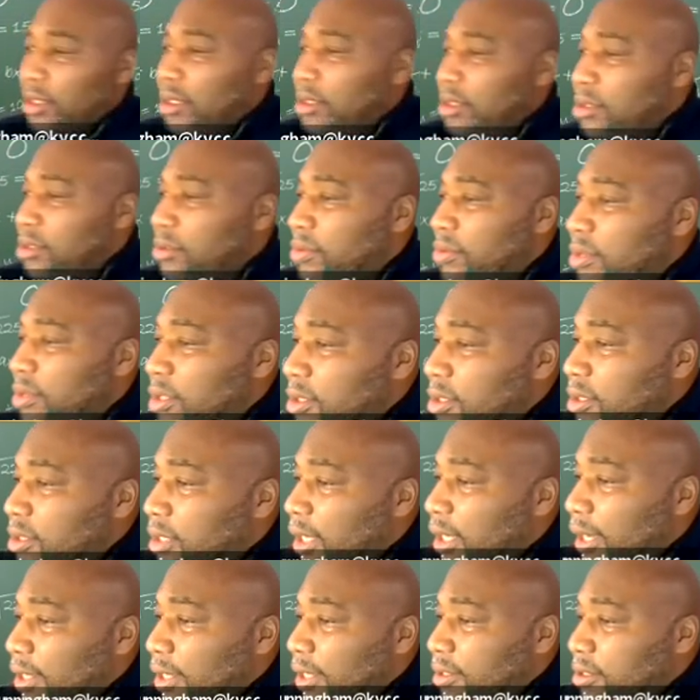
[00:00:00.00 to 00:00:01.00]
So in this
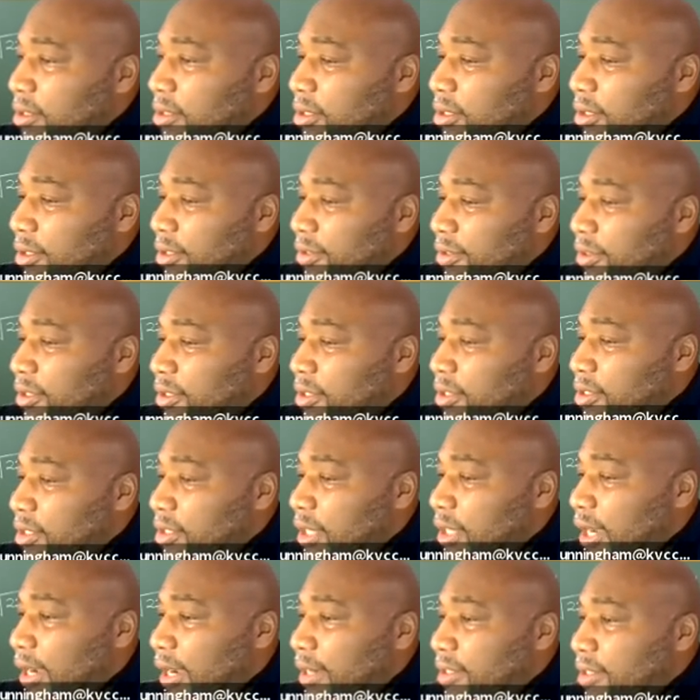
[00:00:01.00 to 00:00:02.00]
case, look at this,
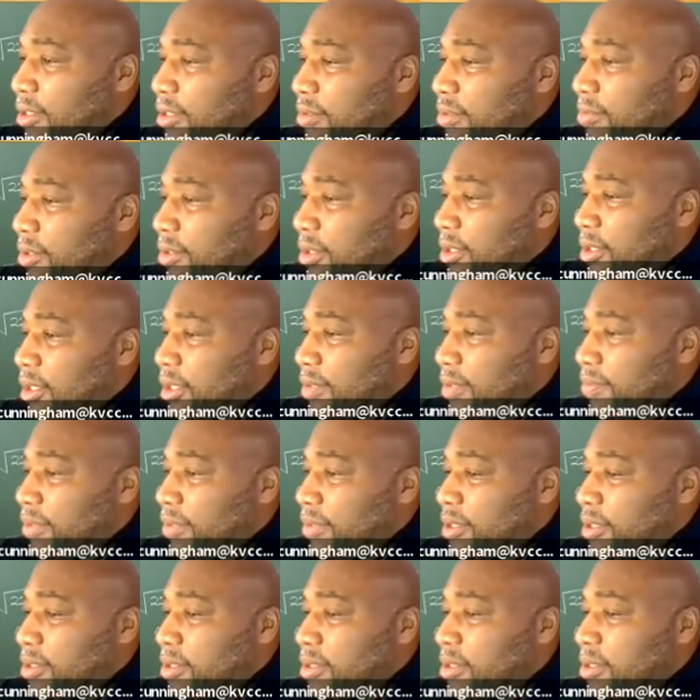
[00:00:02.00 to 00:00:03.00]
guys. I'm going to keep
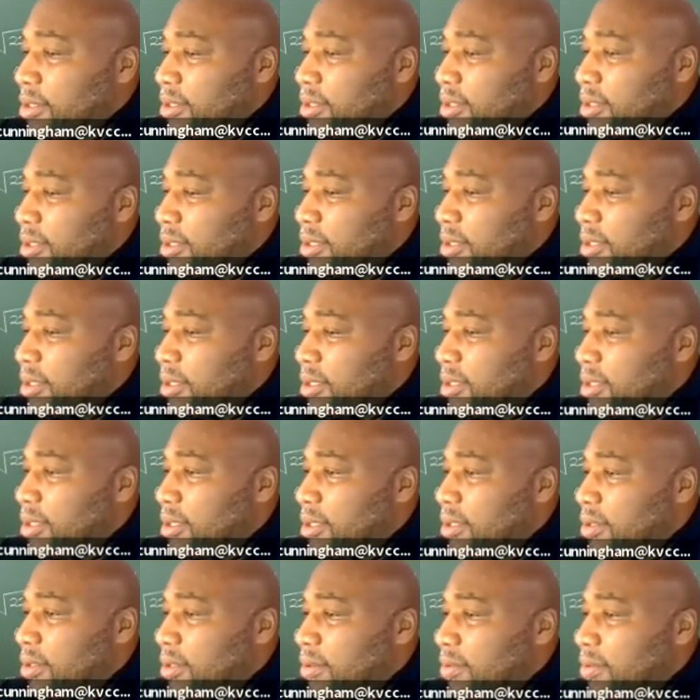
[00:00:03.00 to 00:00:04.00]
this,
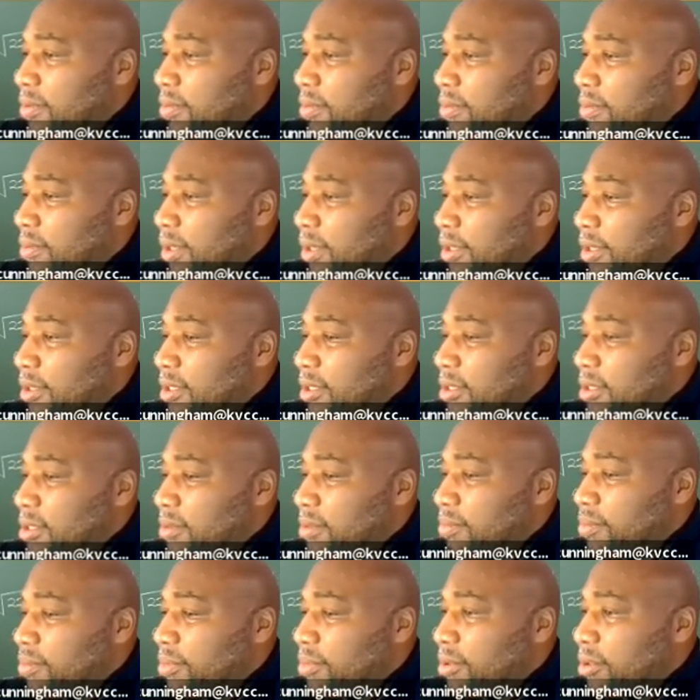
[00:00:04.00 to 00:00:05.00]
write this
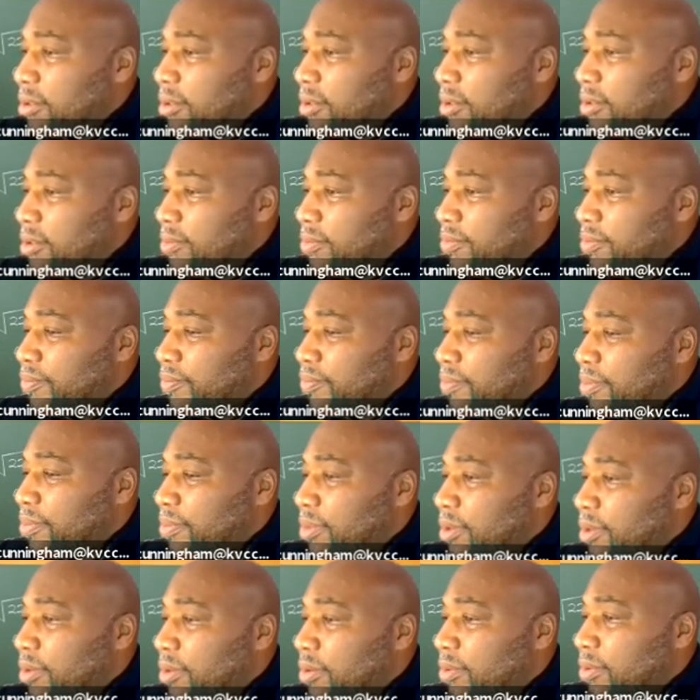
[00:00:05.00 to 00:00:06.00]
in blue,
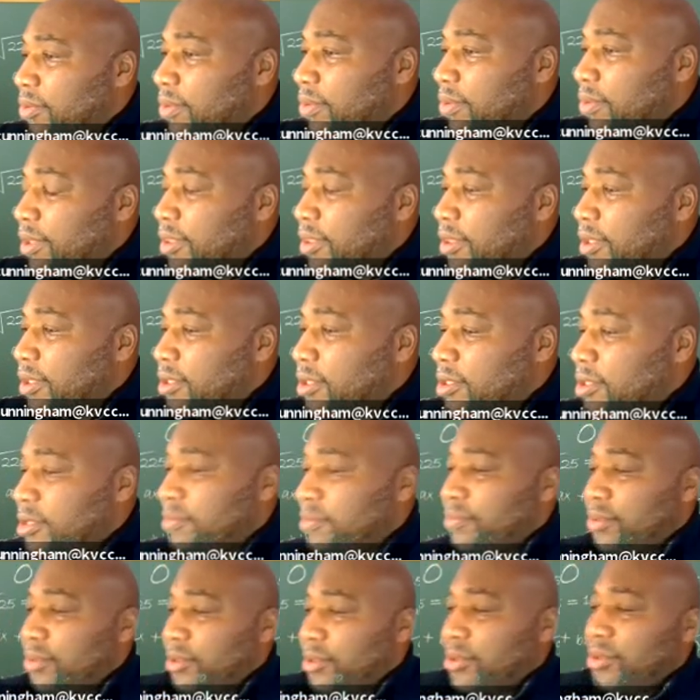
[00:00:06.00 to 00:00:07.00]
write this
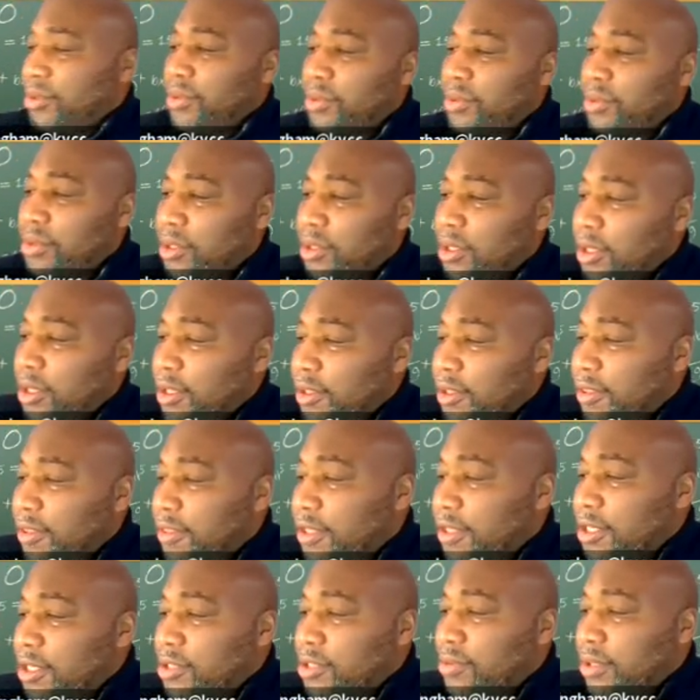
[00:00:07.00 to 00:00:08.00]
in blue.
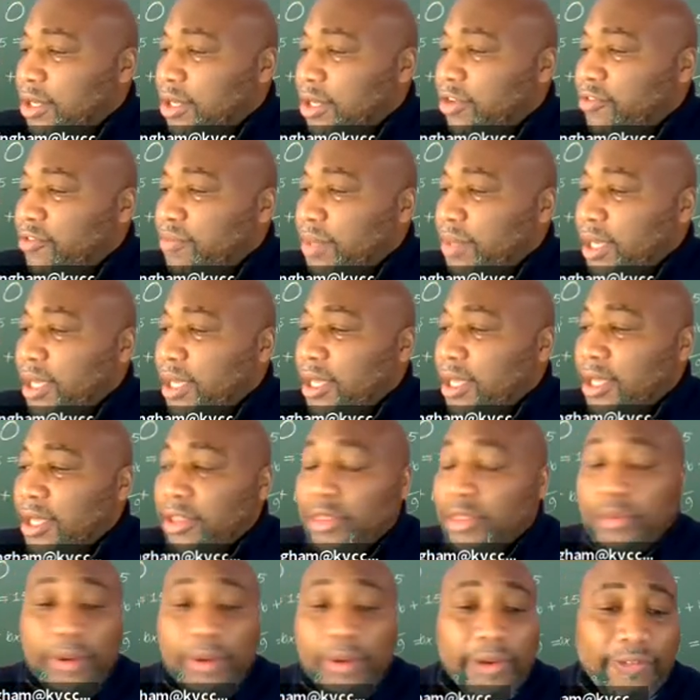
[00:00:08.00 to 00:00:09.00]
This will give me
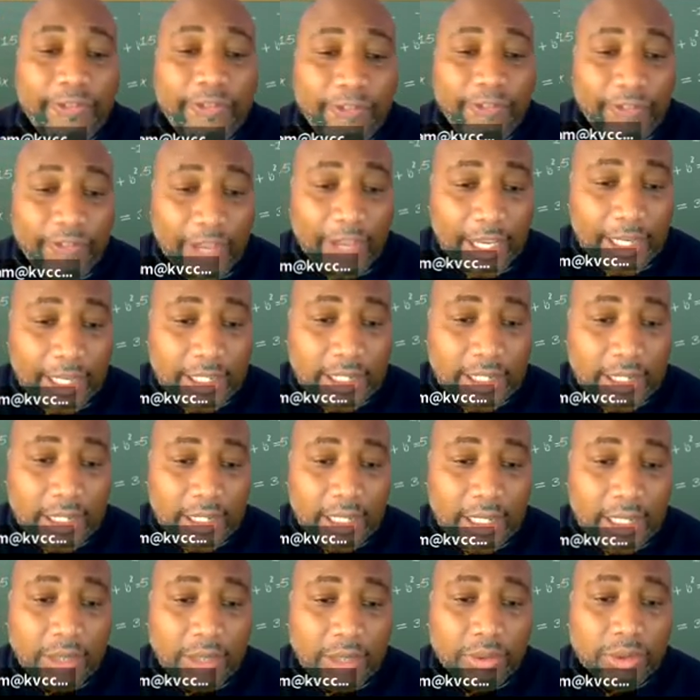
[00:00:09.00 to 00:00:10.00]
3 feet
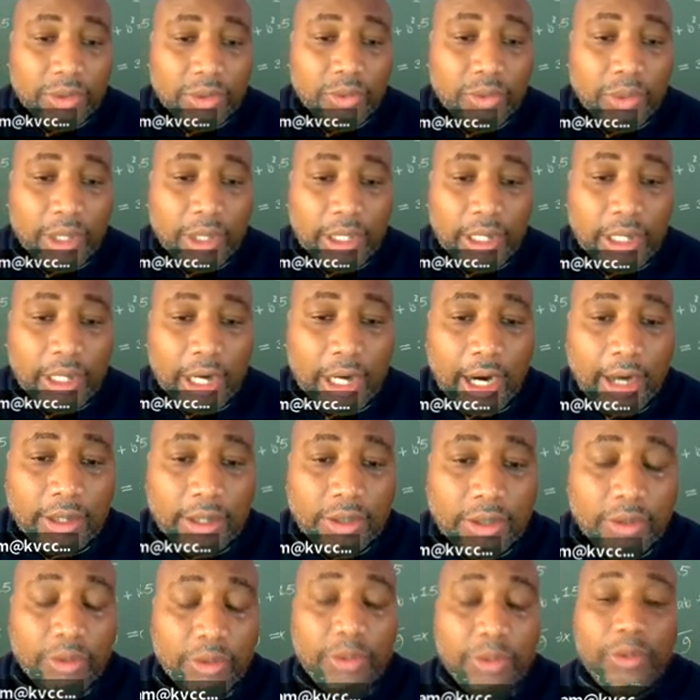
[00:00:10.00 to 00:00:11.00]
equals 1 yard.
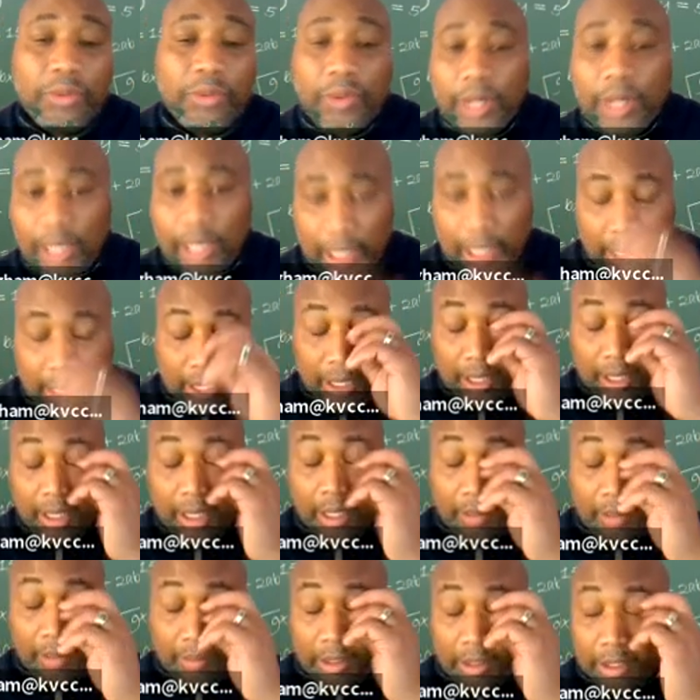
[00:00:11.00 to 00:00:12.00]
So 3
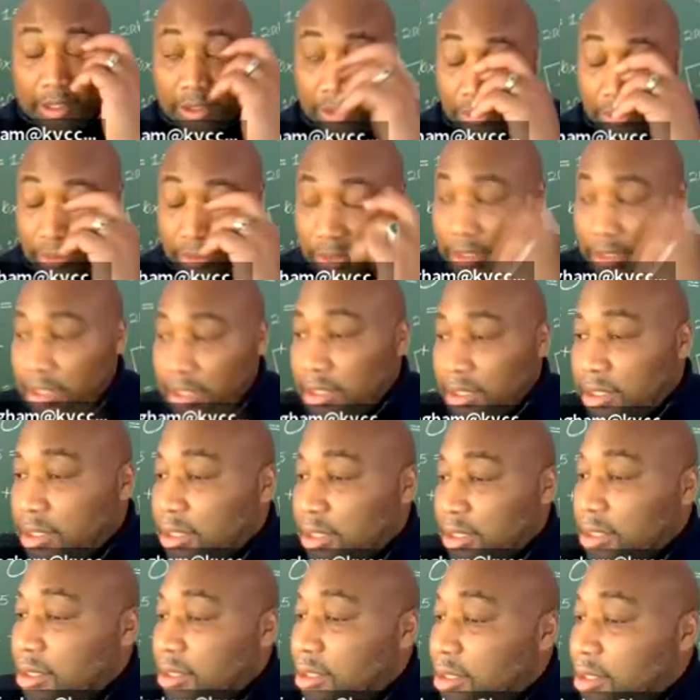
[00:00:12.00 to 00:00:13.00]
plus 13 is
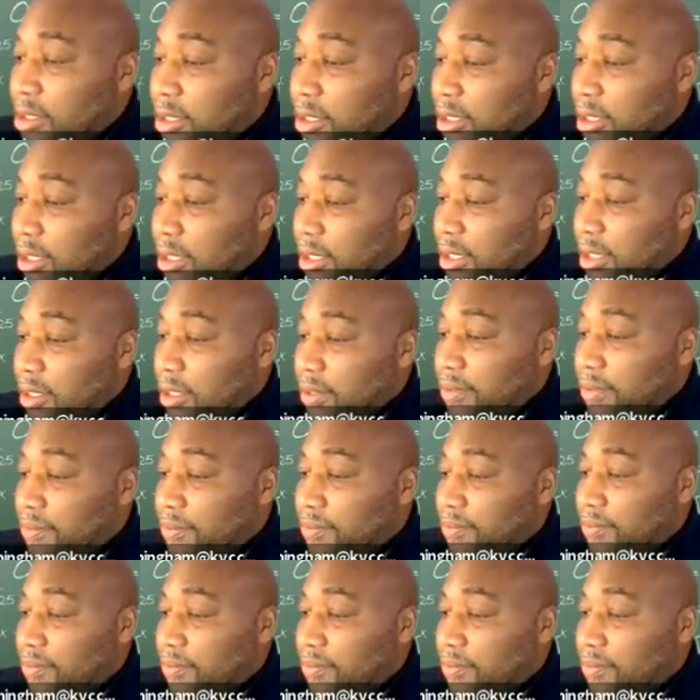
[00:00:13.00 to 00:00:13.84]
16.